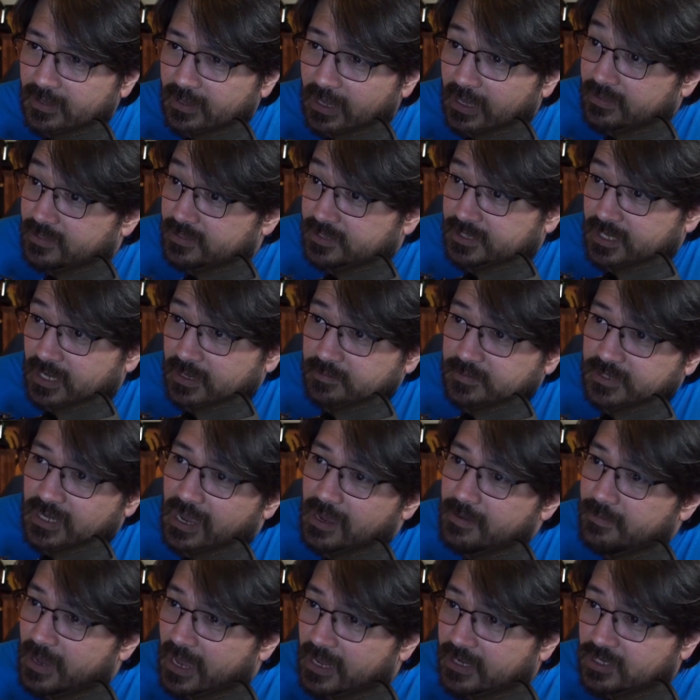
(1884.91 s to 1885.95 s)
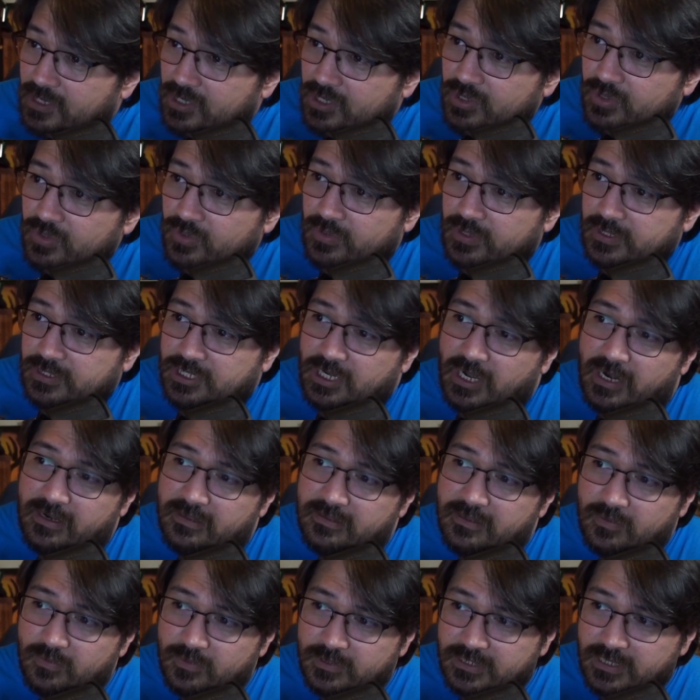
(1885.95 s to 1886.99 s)
At the same time, I knew that
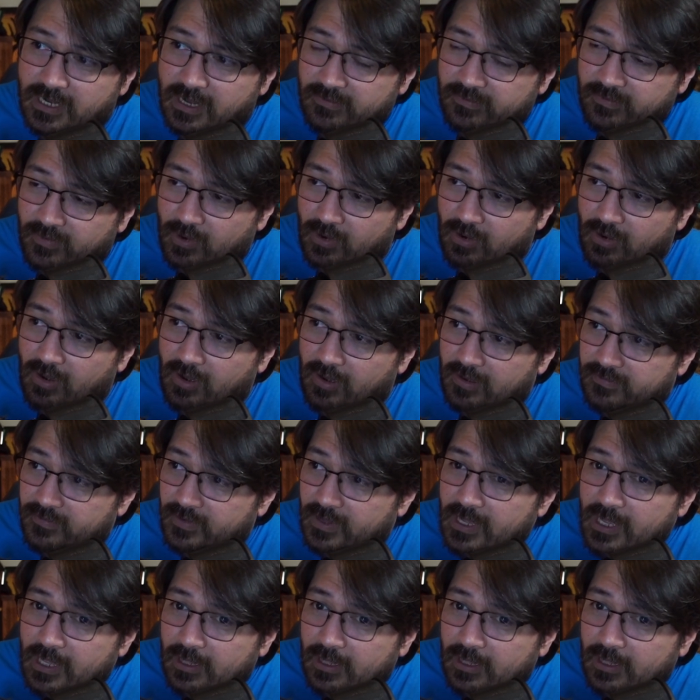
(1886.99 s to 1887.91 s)
Jonathan was not far off.